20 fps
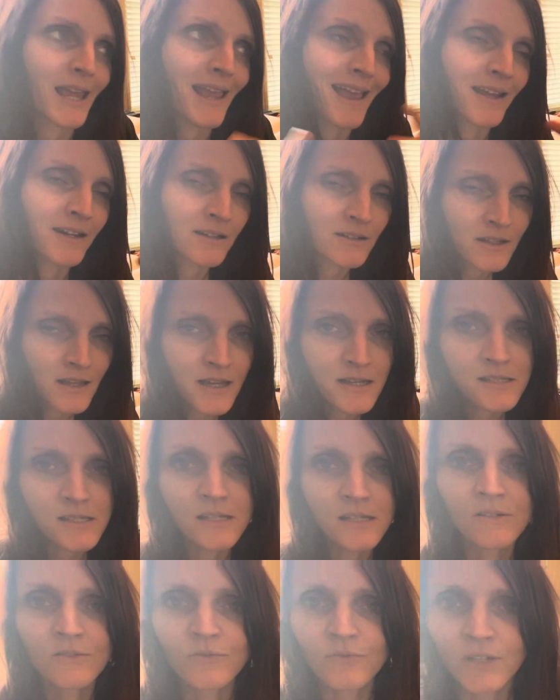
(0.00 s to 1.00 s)
analyze
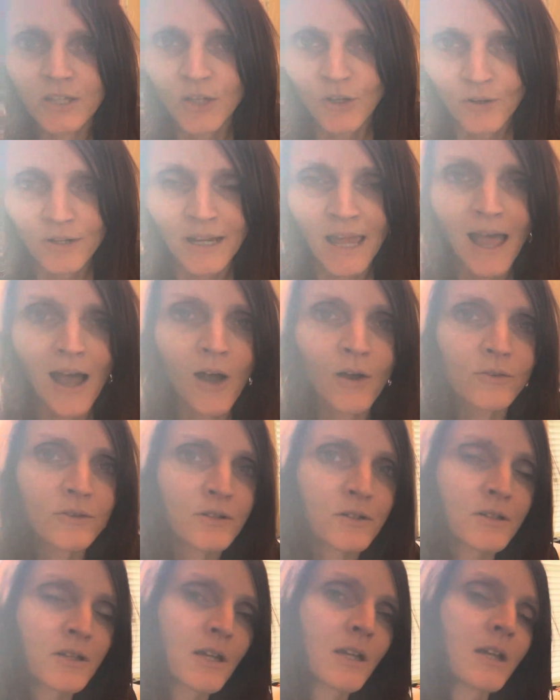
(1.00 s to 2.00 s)
it and figure it out
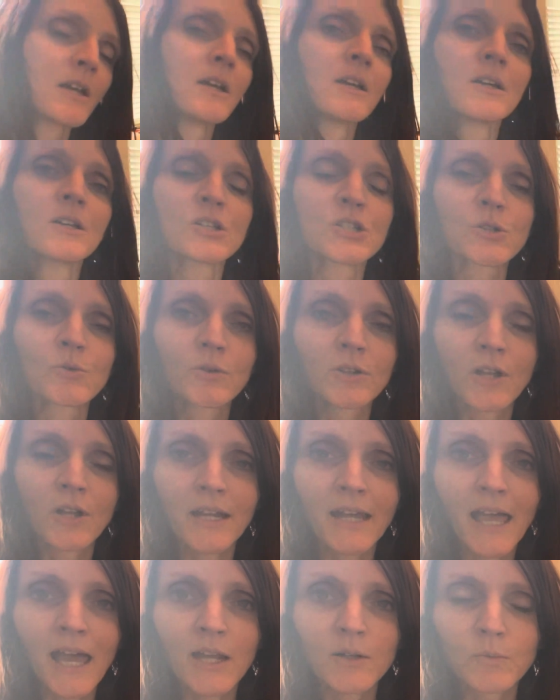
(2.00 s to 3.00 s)
and do a lot
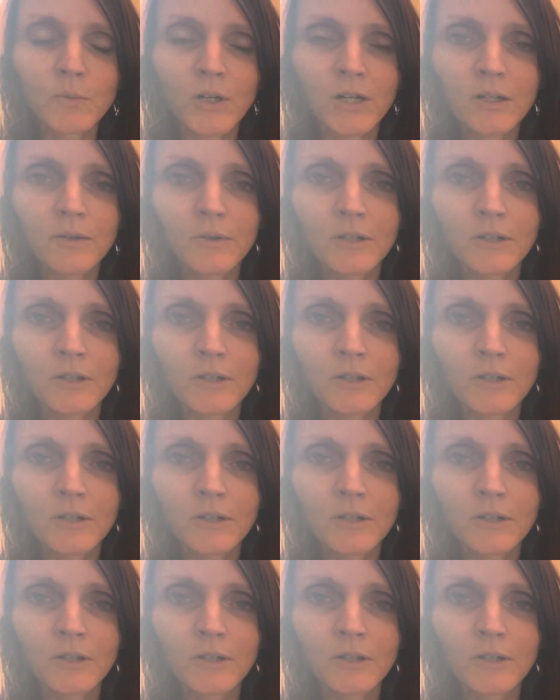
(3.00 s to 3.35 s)
of head work.